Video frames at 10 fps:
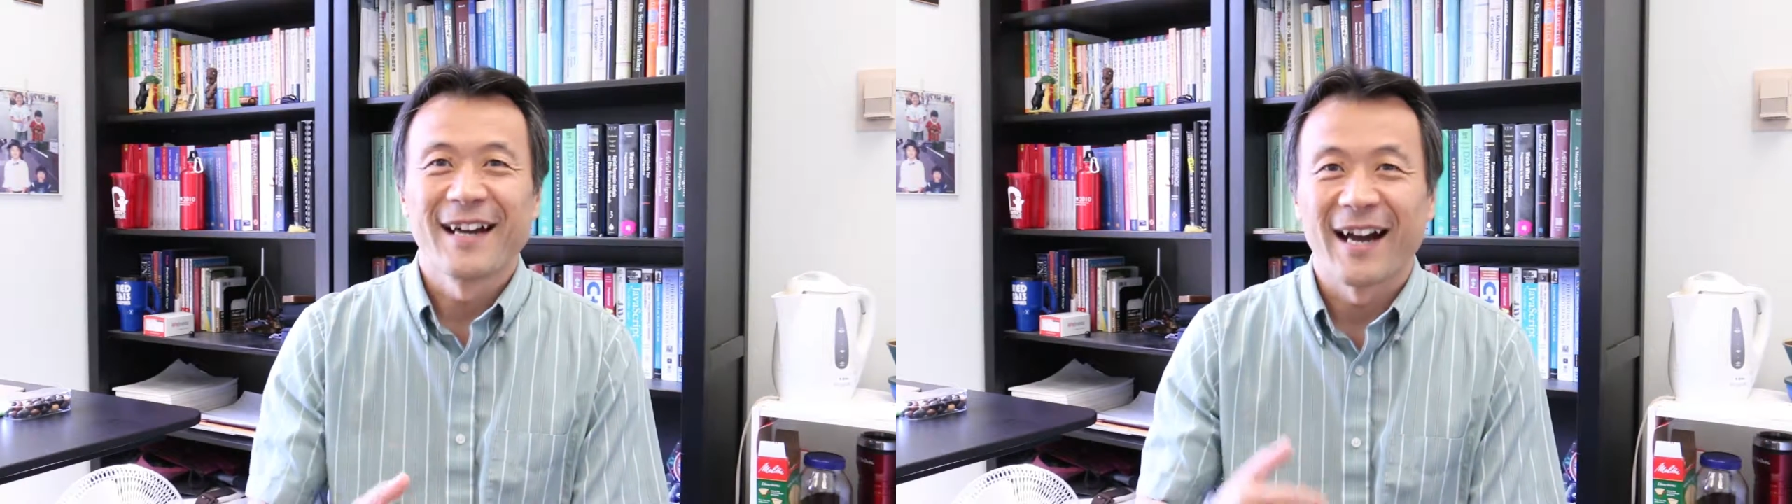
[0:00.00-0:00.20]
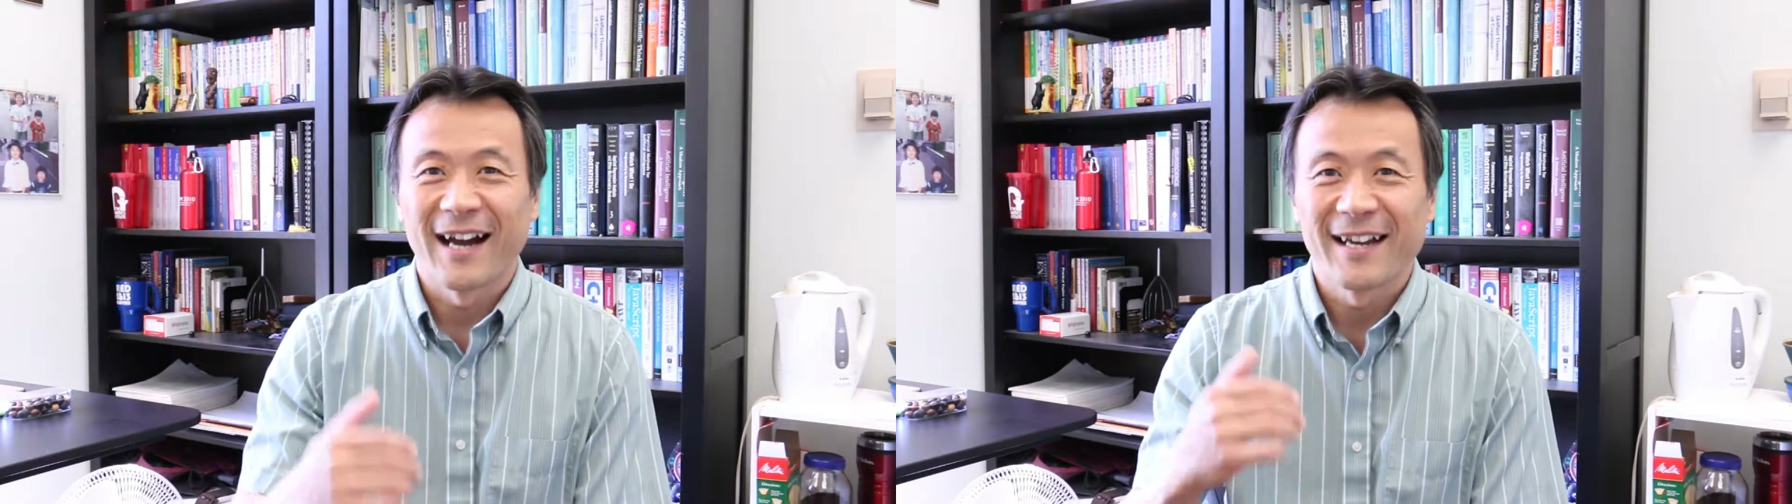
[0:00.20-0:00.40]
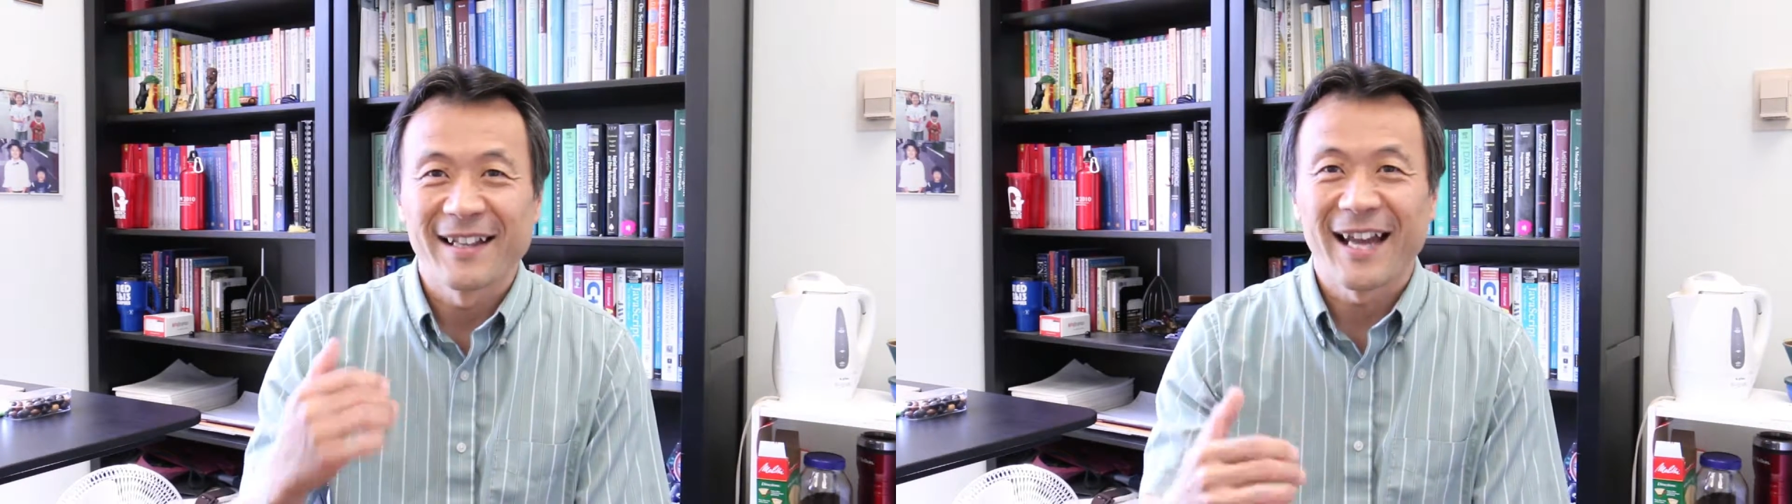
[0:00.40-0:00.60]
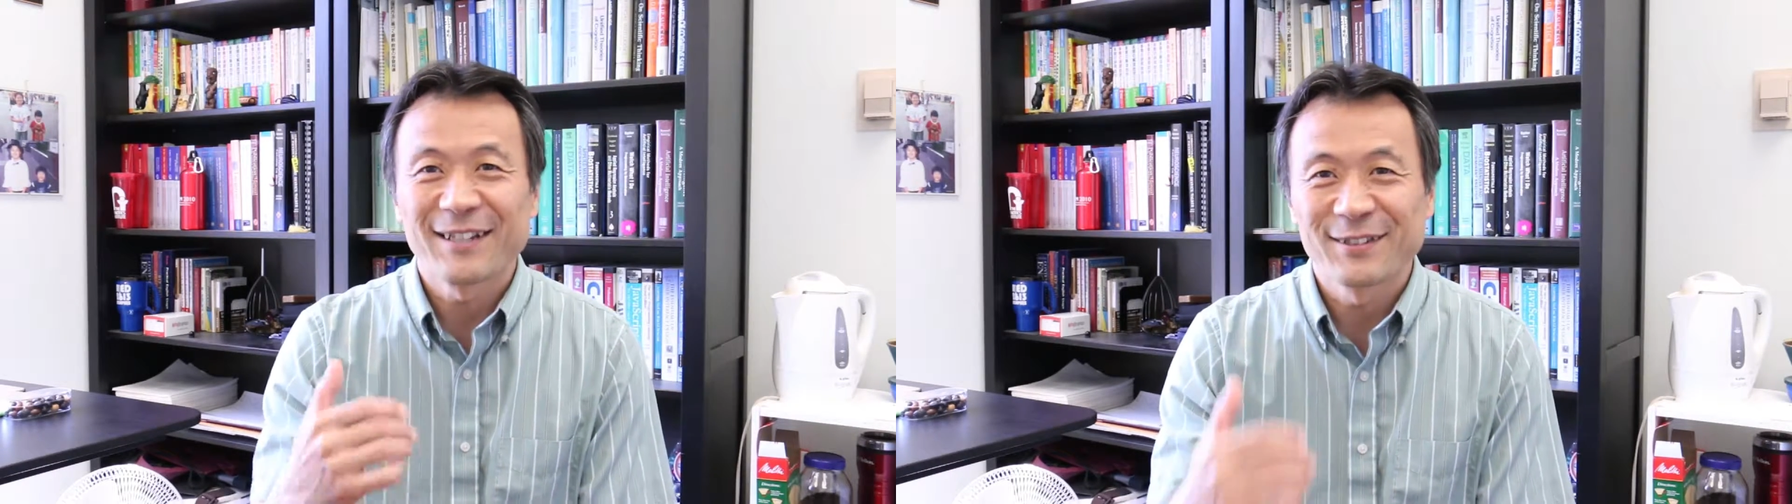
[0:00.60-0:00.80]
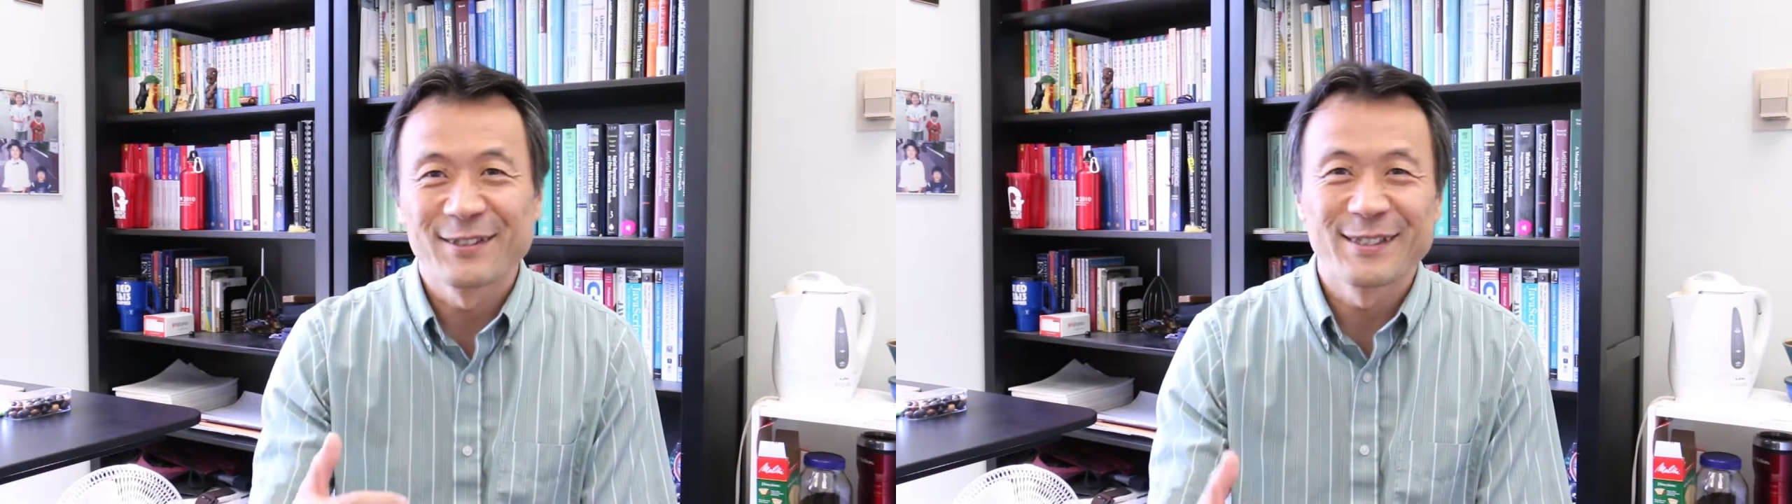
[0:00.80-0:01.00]
I
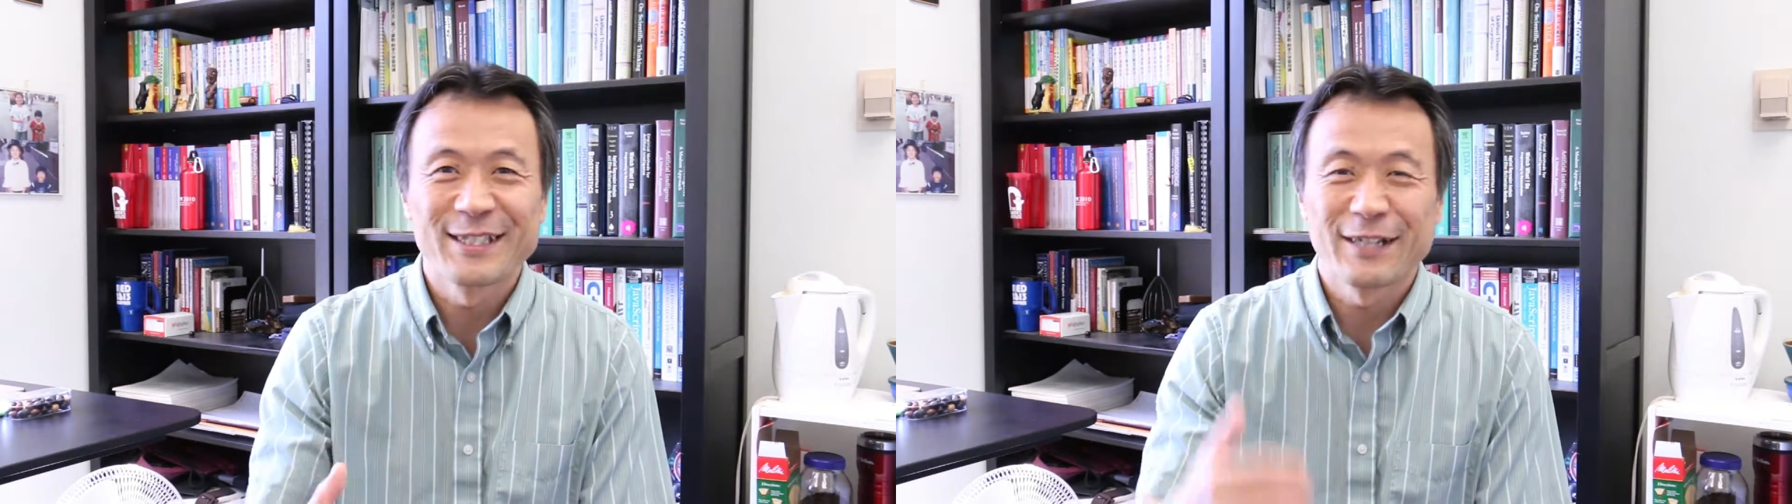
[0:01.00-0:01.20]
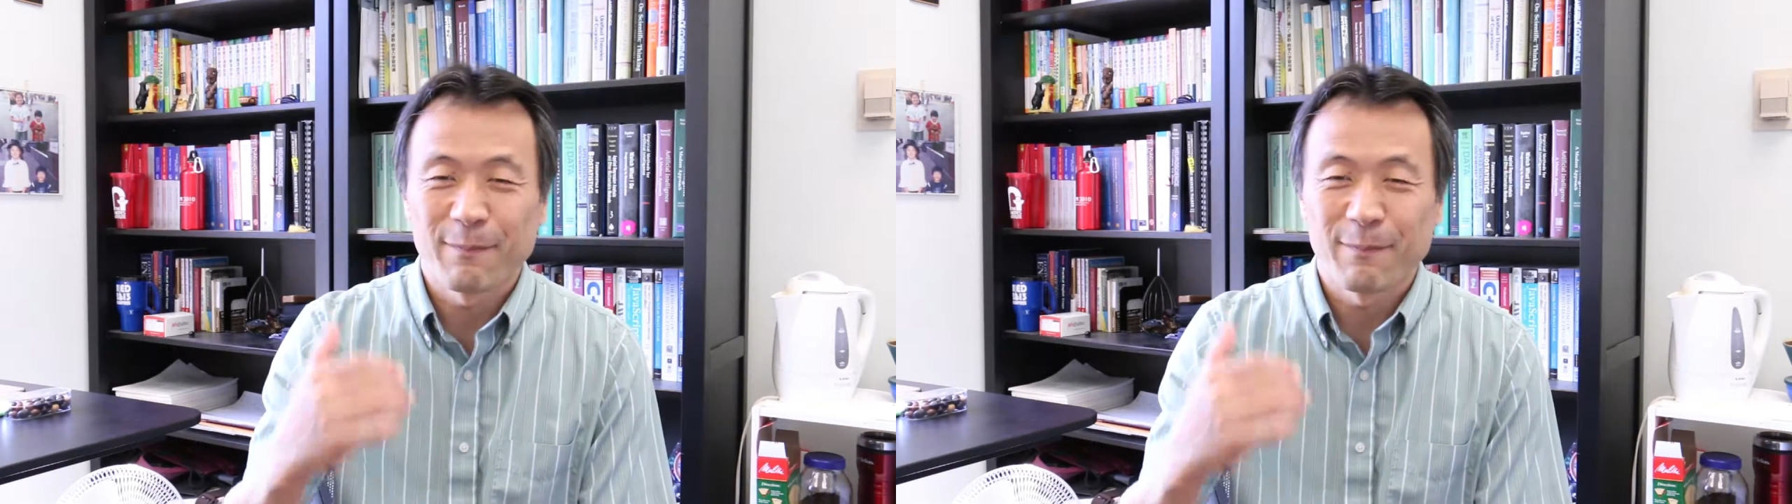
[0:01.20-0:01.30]
like to see a